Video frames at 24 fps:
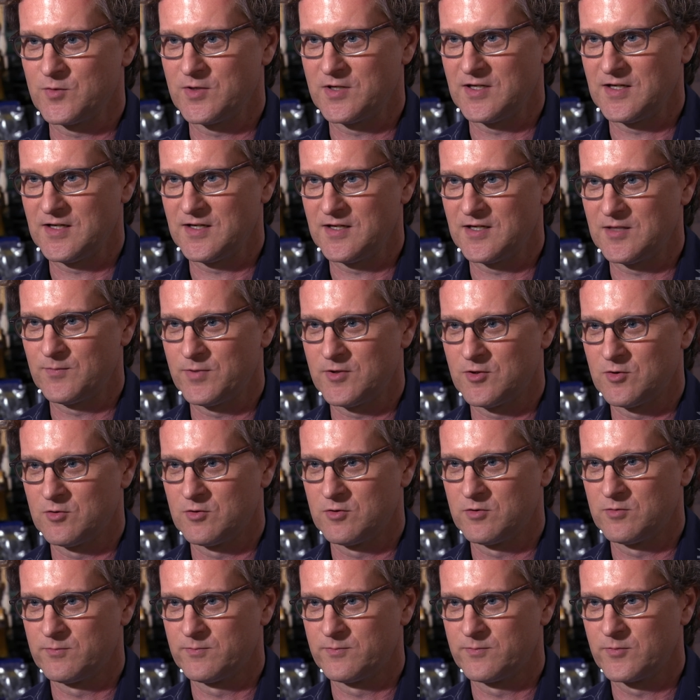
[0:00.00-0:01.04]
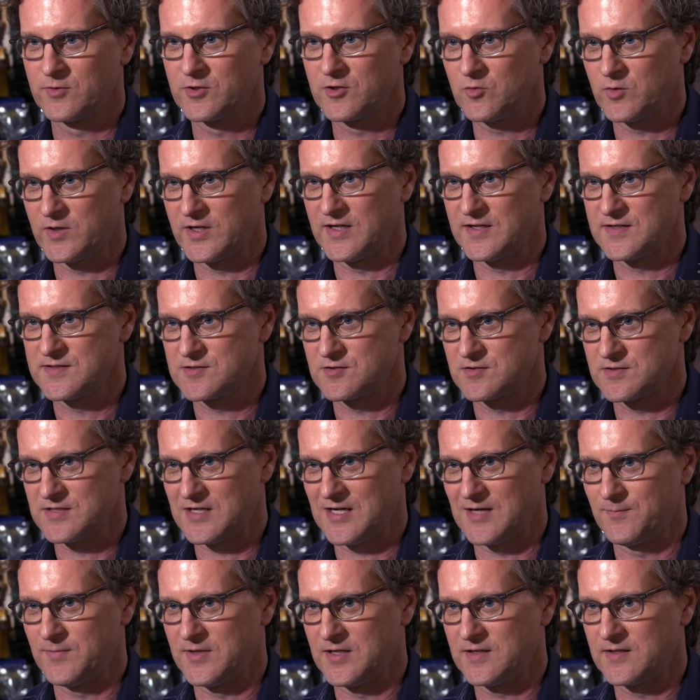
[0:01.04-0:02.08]
when I get a poem request or a
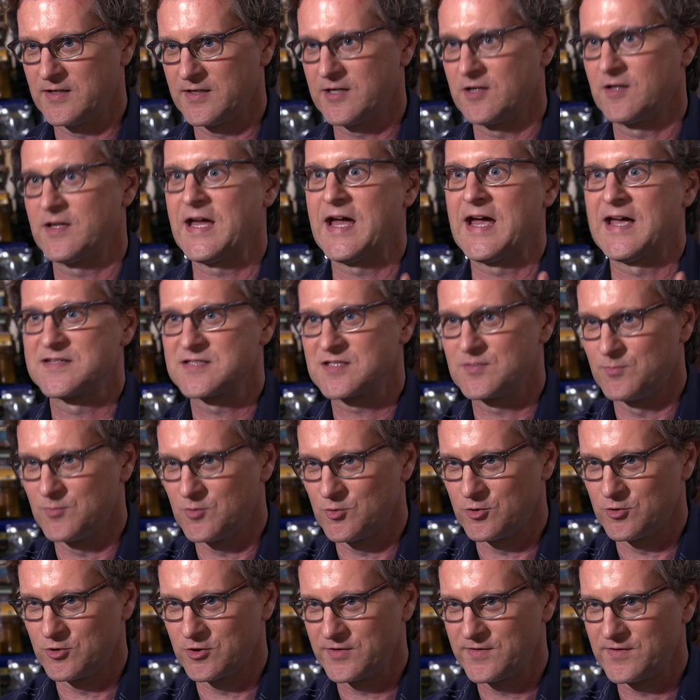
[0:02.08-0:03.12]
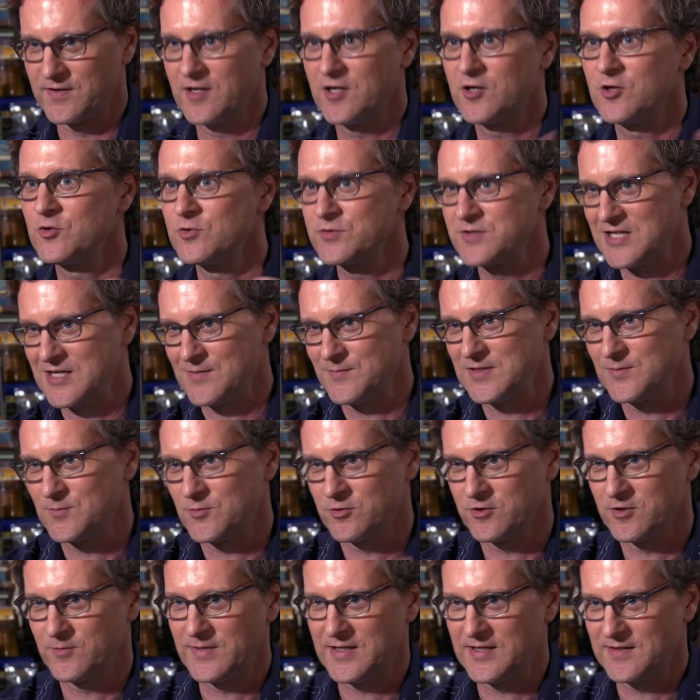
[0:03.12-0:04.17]
topic, like I'll ask more, say, oh, tell me
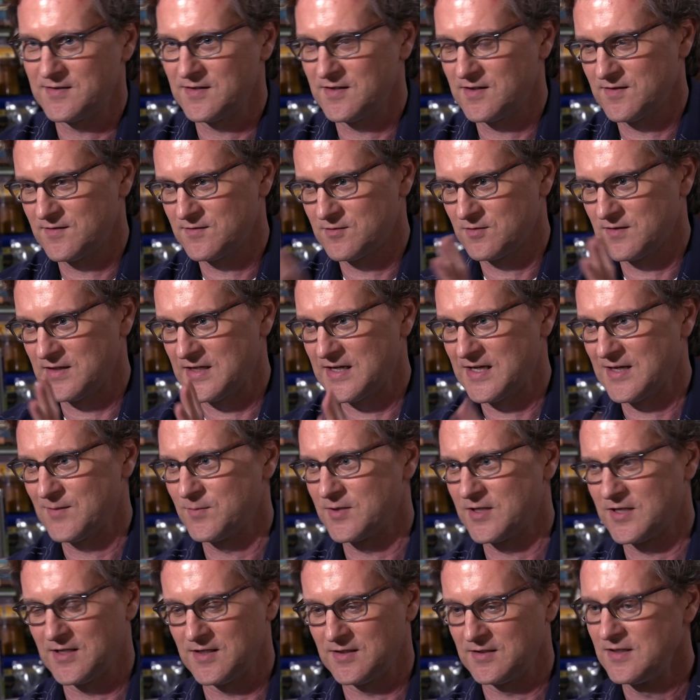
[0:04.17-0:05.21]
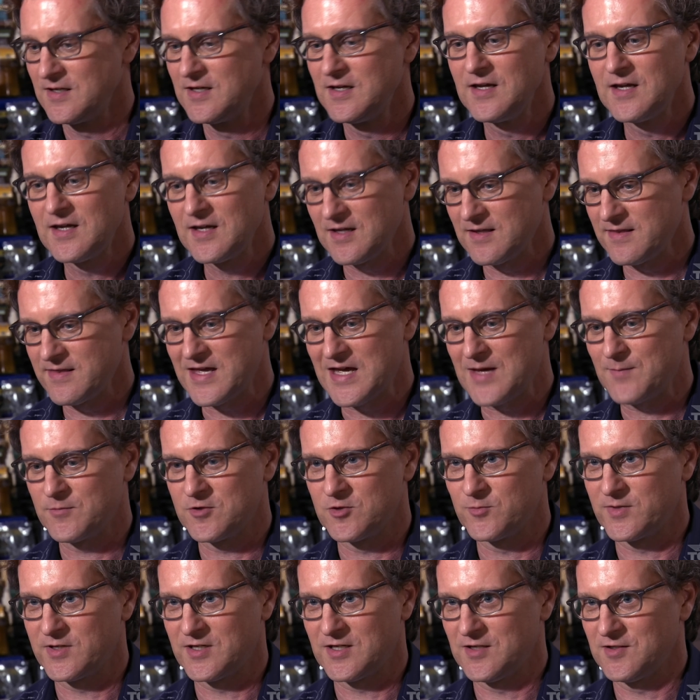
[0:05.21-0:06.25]
more about this or that. But I, in that
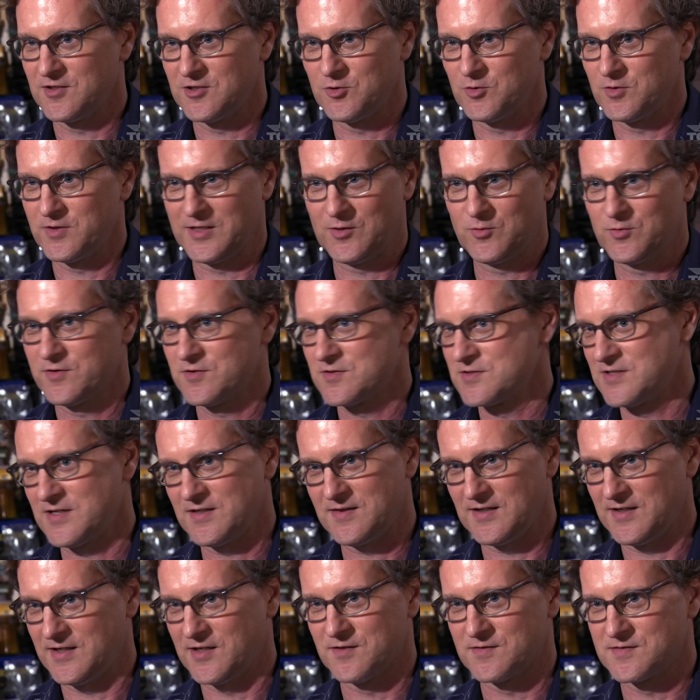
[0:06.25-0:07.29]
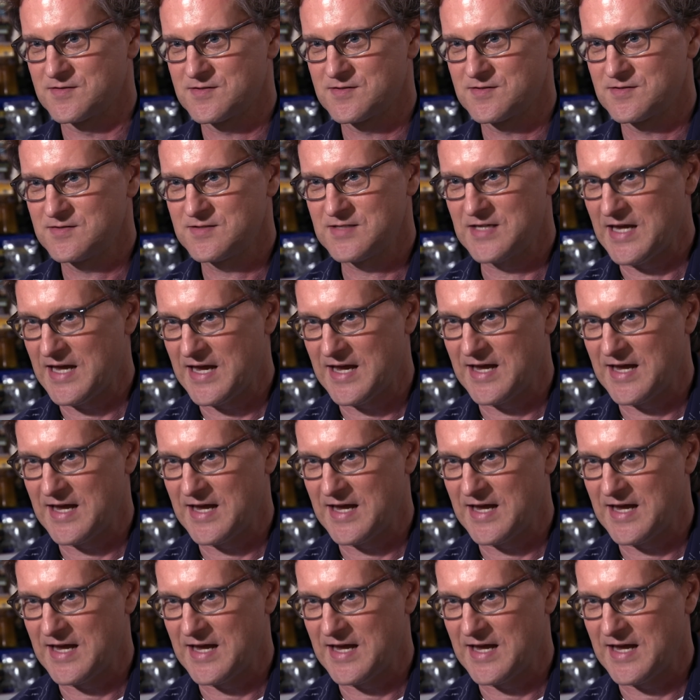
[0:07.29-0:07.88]
moment, I knew, like, well, there's nothing else to